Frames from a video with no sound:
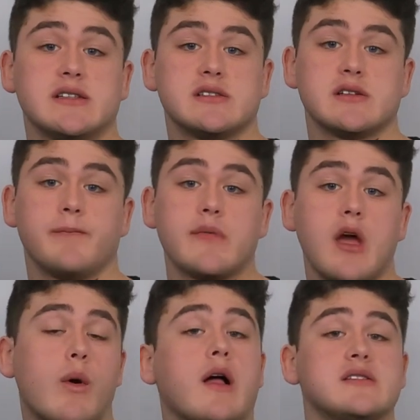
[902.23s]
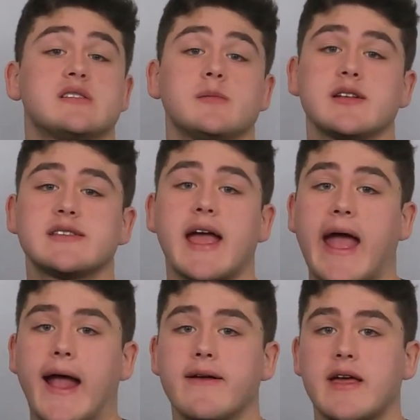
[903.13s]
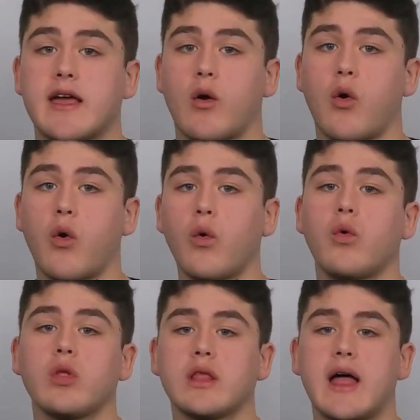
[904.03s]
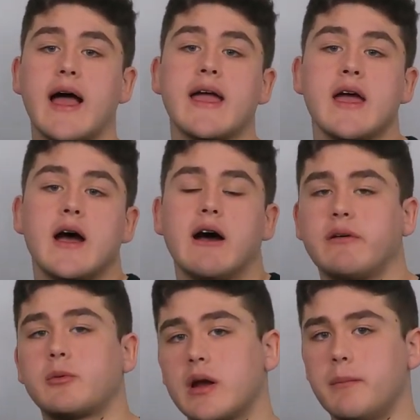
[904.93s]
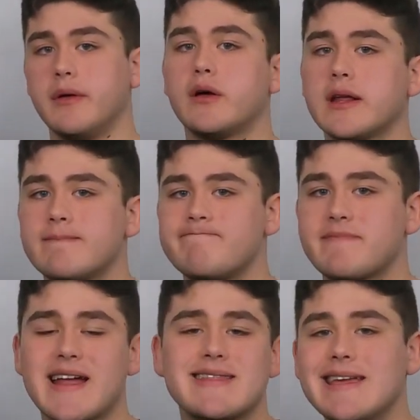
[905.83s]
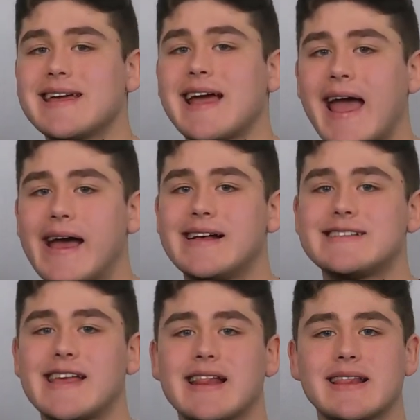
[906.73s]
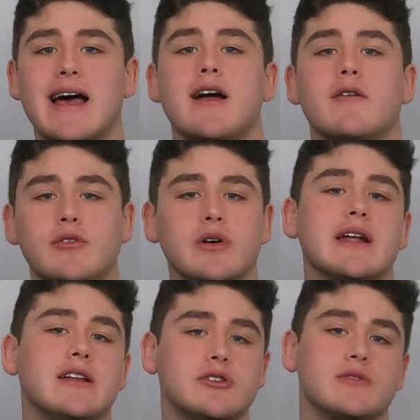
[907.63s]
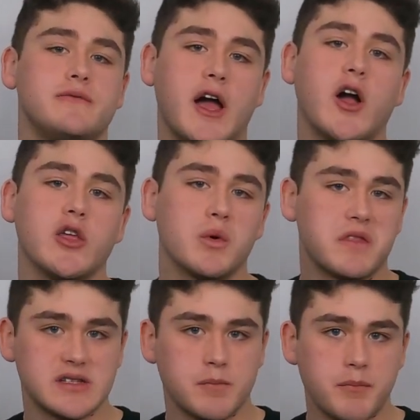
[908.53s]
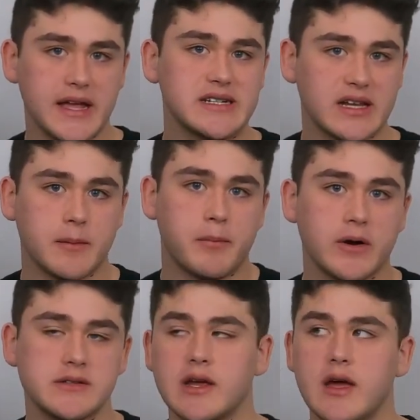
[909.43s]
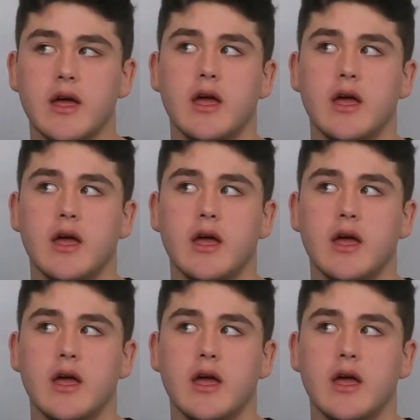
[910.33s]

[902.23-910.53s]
system. While the system doesn't have a whole lot of upgradability, I think it has a lot of good initial value with its base set of parts,